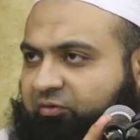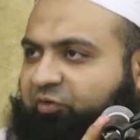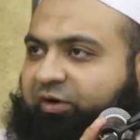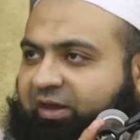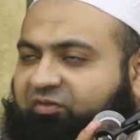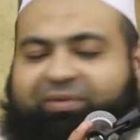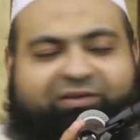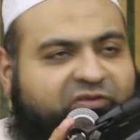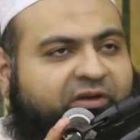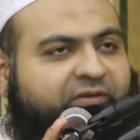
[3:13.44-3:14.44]
To forgive my
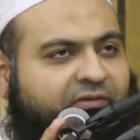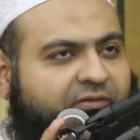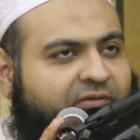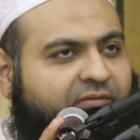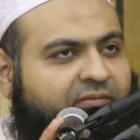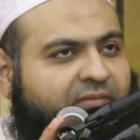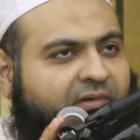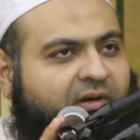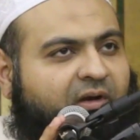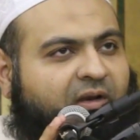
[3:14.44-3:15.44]
sins.
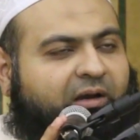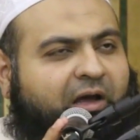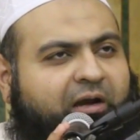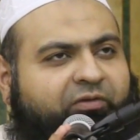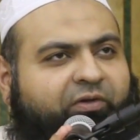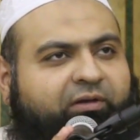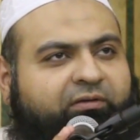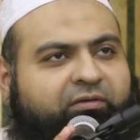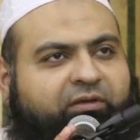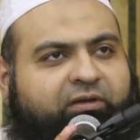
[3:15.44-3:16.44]
Now, out of all
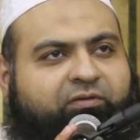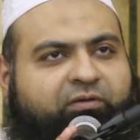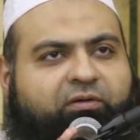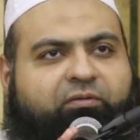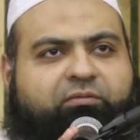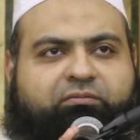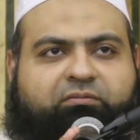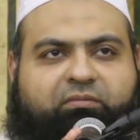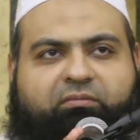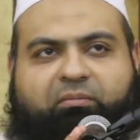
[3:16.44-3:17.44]
the things, you
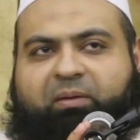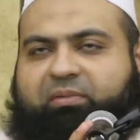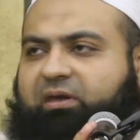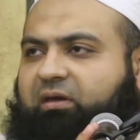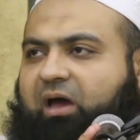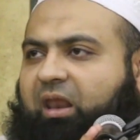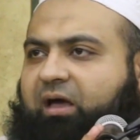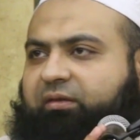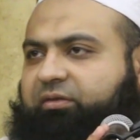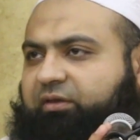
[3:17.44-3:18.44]
know, maybe a
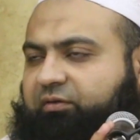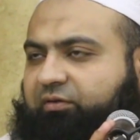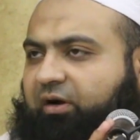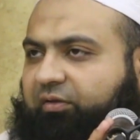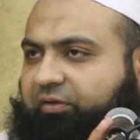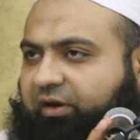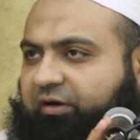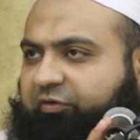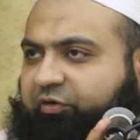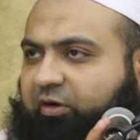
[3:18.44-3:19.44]
lot of things are
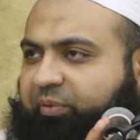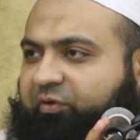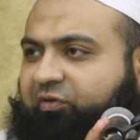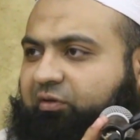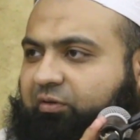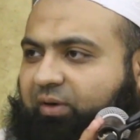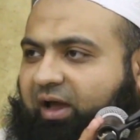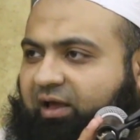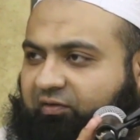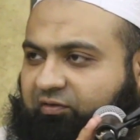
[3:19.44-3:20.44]
there for a person to
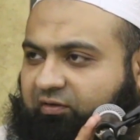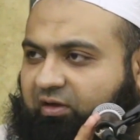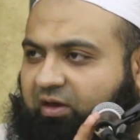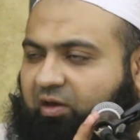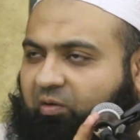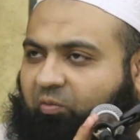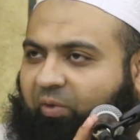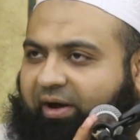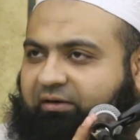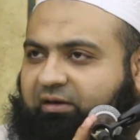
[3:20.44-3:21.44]
ask.
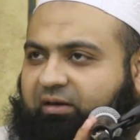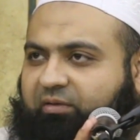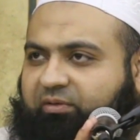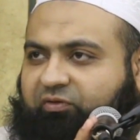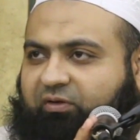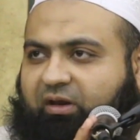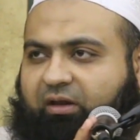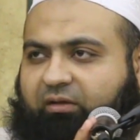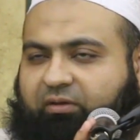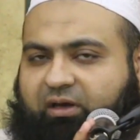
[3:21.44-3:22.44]
Why did Nabi
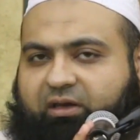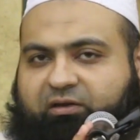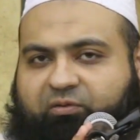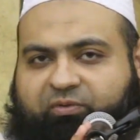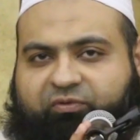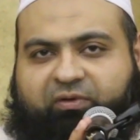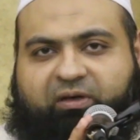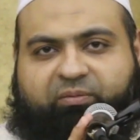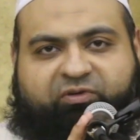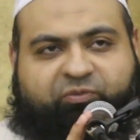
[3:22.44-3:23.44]
sallallahu alayhi
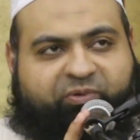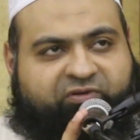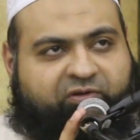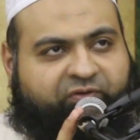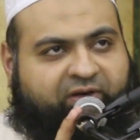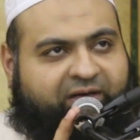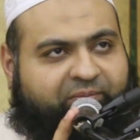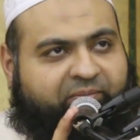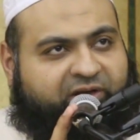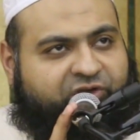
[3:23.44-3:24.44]
wasallam specifically
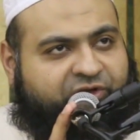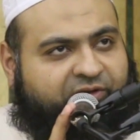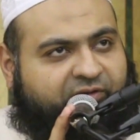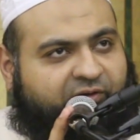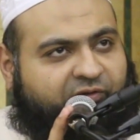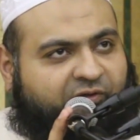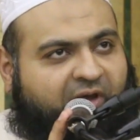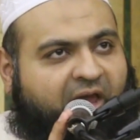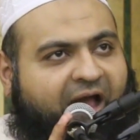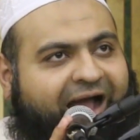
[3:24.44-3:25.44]
mention
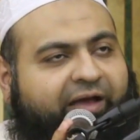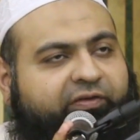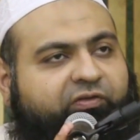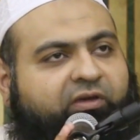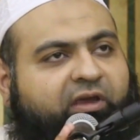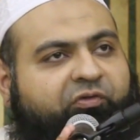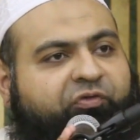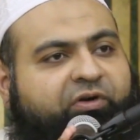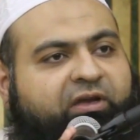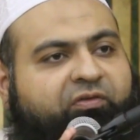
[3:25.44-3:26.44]
this, asking
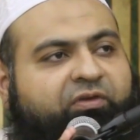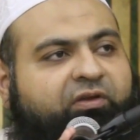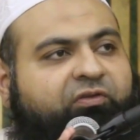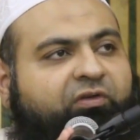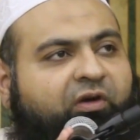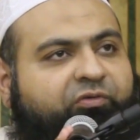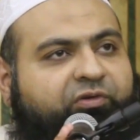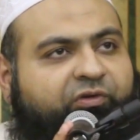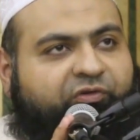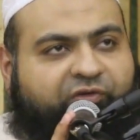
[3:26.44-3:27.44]
forgiveness
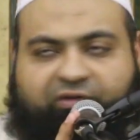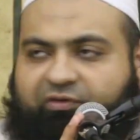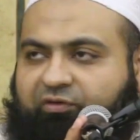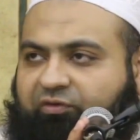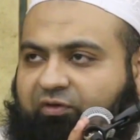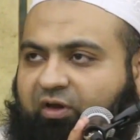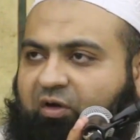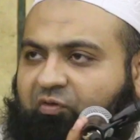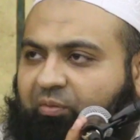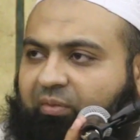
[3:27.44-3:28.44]
of your sins
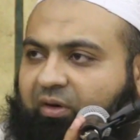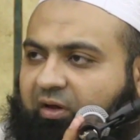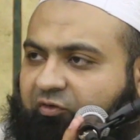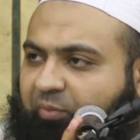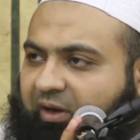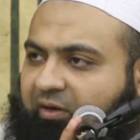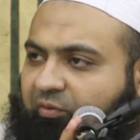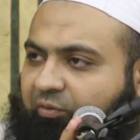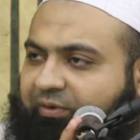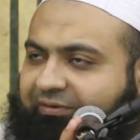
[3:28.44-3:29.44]
from Allah
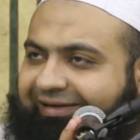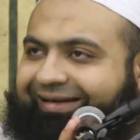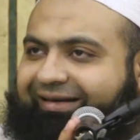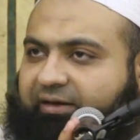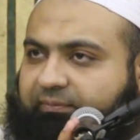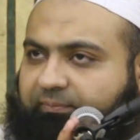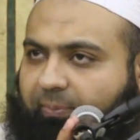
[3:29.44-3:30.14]
subhanahu wa ta'ala?